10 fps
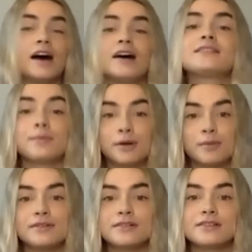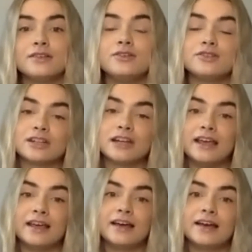supplements
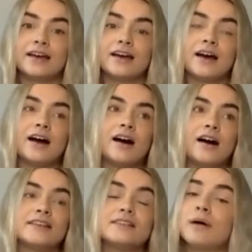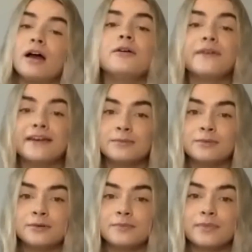usually aren't as
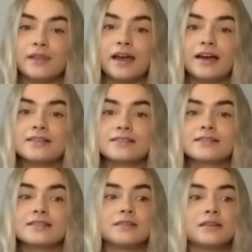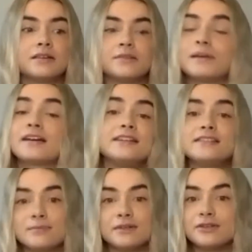bioavailable as the
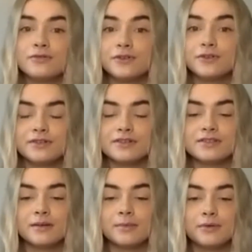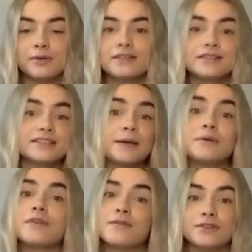magnesium in your food, for example. It's the same with
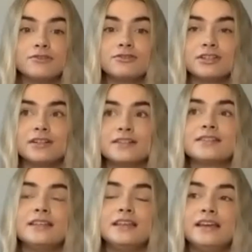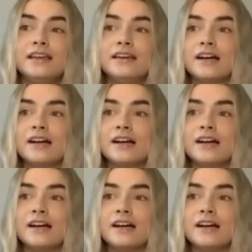other nutrients. The